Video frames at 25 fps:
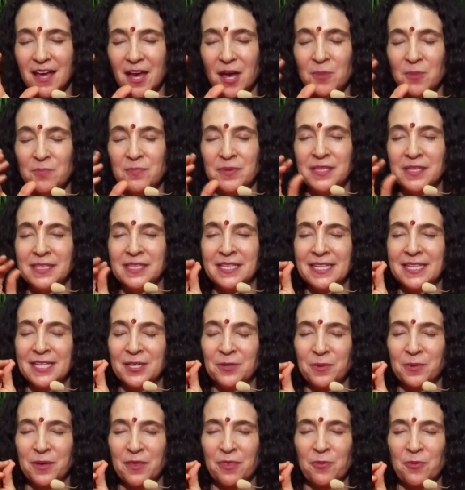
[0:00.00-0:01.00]

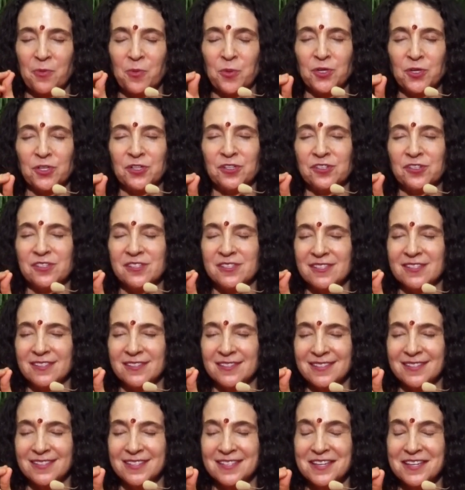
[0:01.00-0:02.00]
ability with words
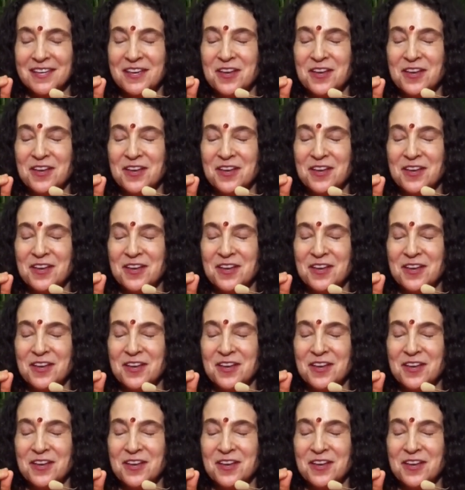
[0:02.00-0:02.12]
and